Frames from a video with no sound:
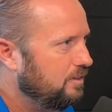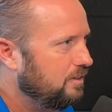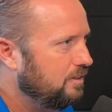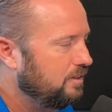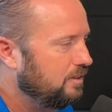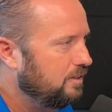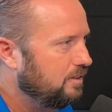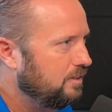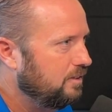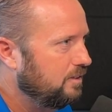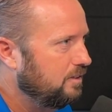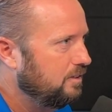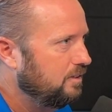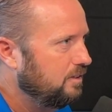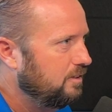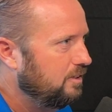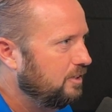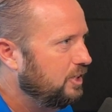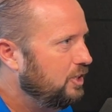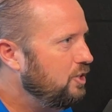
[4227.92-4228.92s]

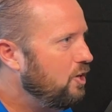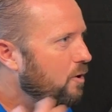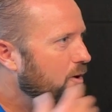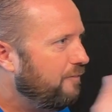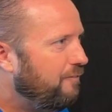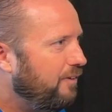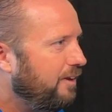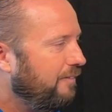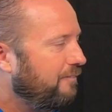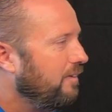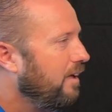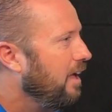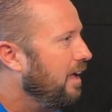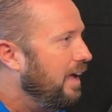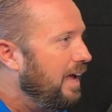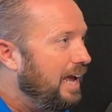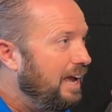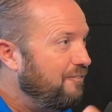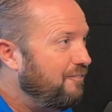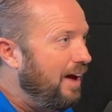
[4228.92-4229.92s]
Yeah, you know, if, if
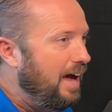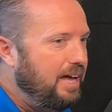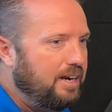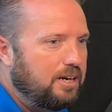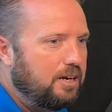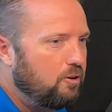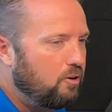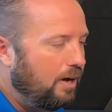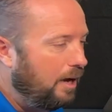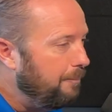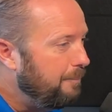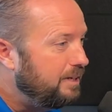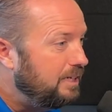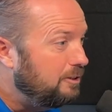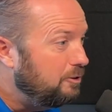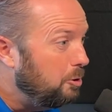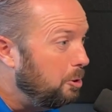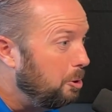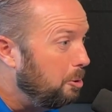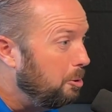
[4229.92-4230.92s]
if I know, I
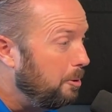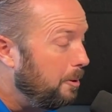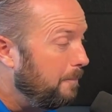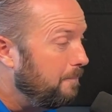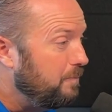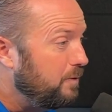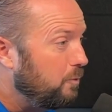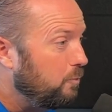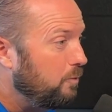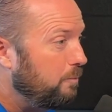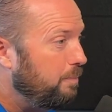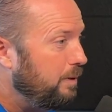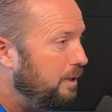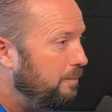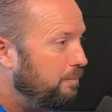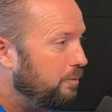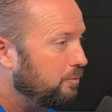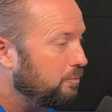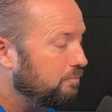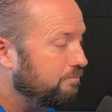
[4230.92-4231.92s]
mean, when
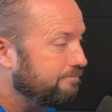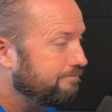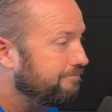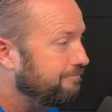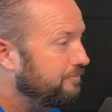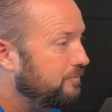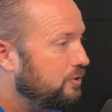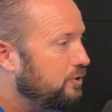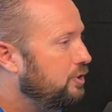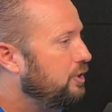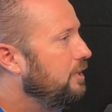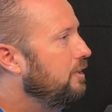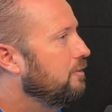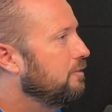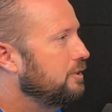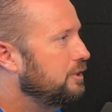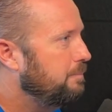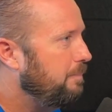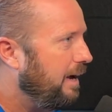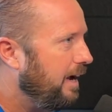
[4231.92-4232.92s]
people cheat on
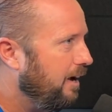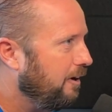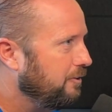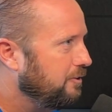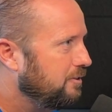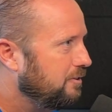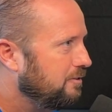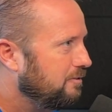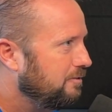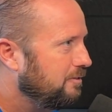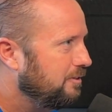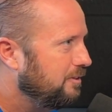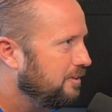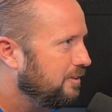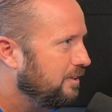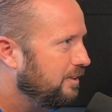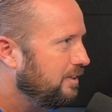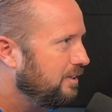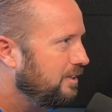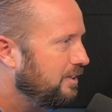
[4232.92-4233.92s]
a spouse,
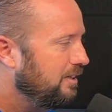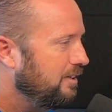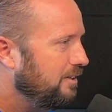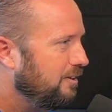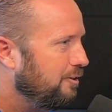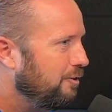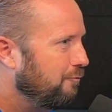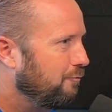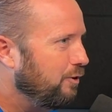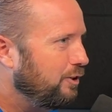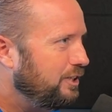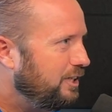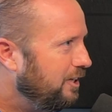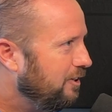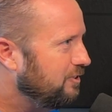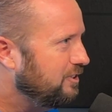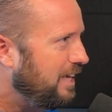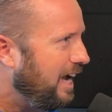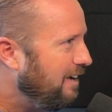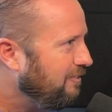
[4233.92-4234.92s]
for
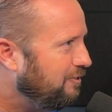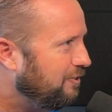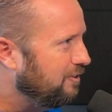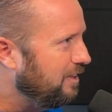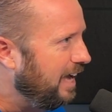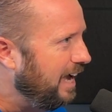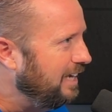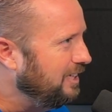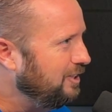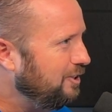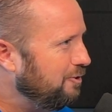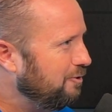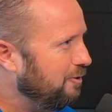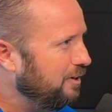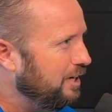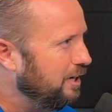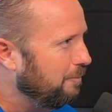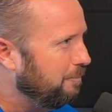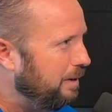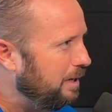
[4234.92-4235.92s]
years after that, you don't
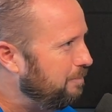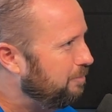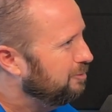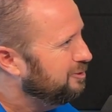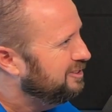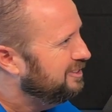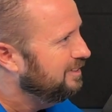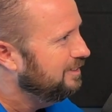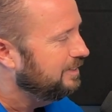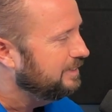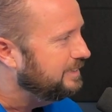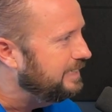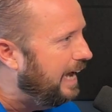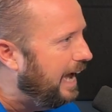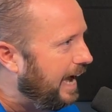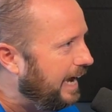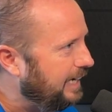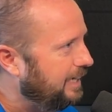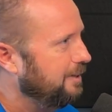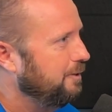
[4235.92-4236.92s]
hear people still
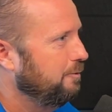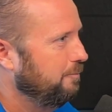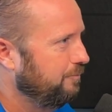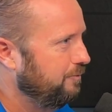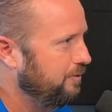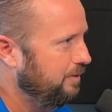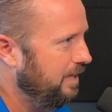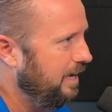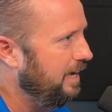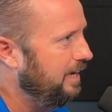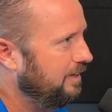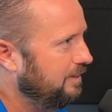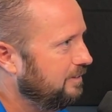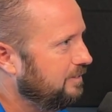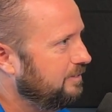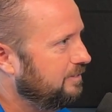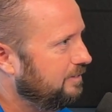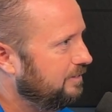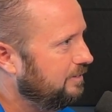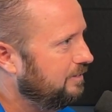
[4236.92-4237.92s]
attacking them for that.
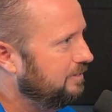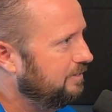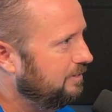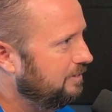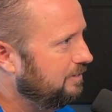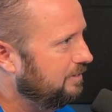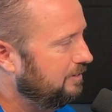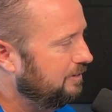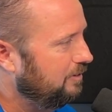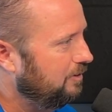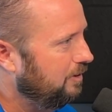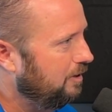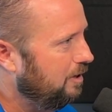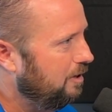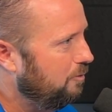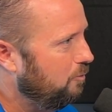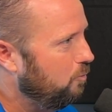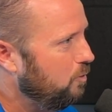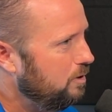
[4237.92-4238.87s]
Yeah, that's true.